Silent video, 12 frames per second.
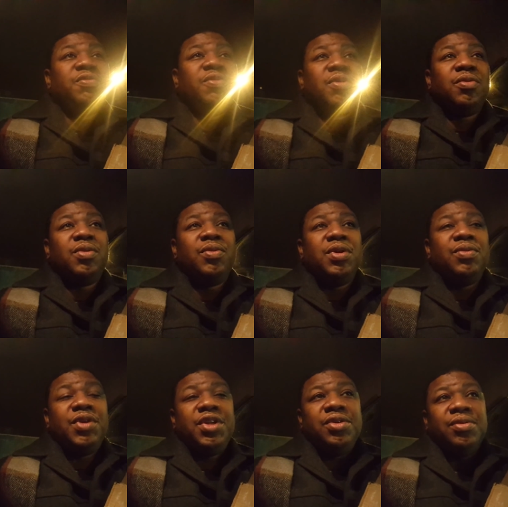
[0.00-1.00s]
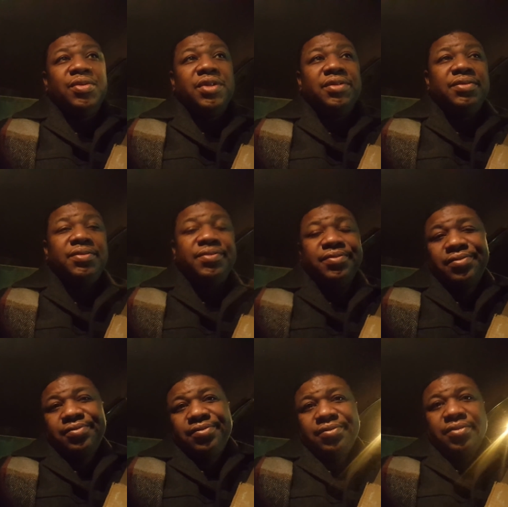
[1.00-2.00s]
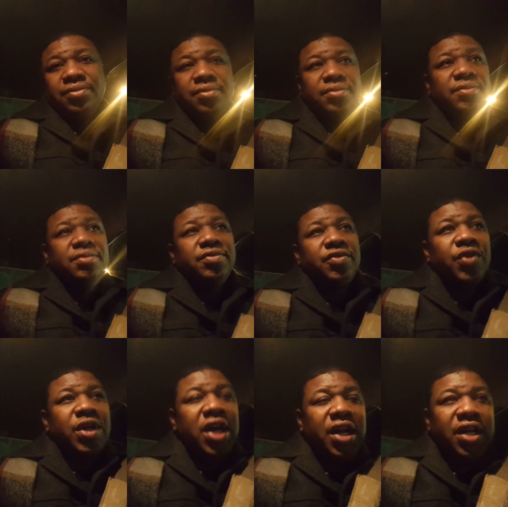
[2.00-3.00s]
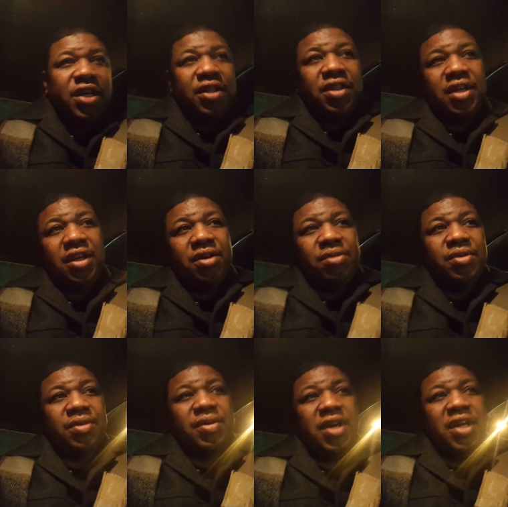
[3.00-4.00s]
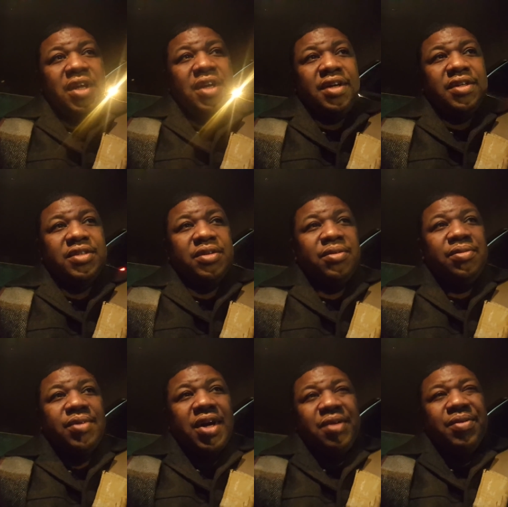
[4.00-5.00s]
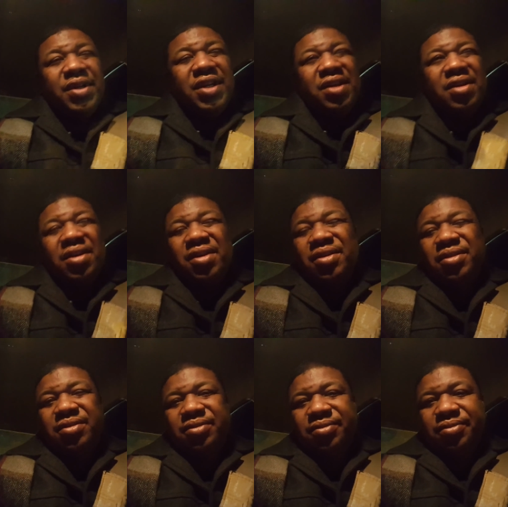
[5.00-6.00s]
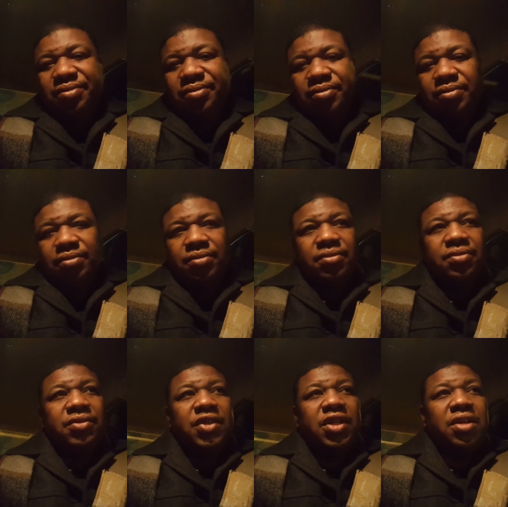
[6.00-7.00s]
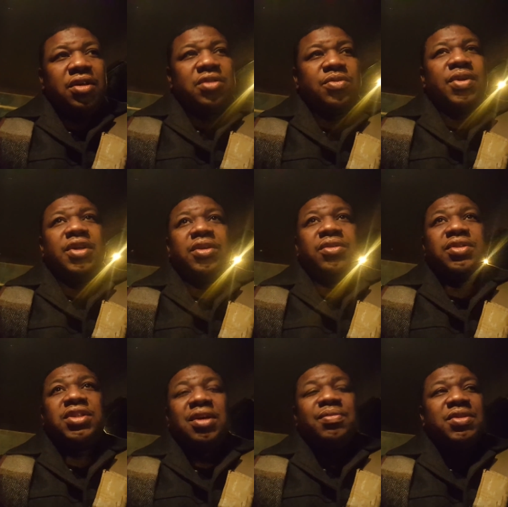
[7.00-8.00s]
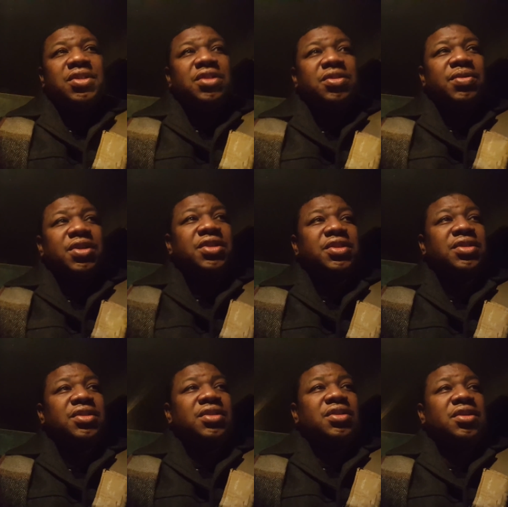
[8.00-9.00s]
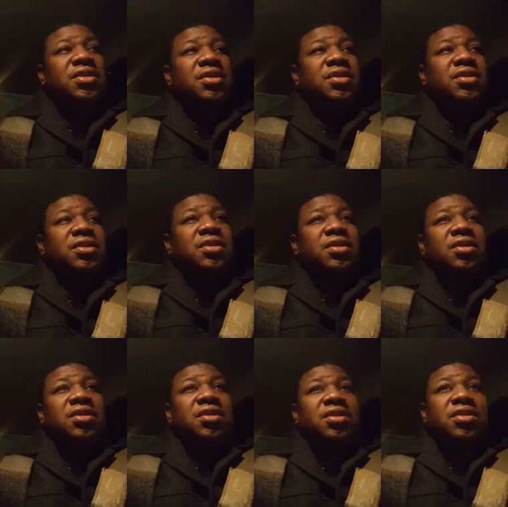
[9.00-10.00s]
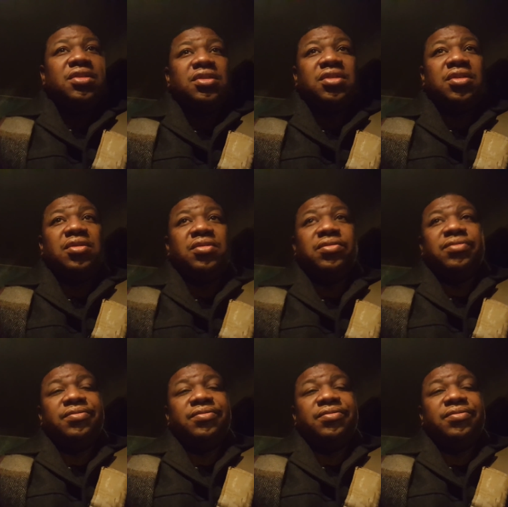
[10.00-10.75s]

forward with what we doing. We got a good thing going right here. So why do we need her? You know, it's one of those type of situations. So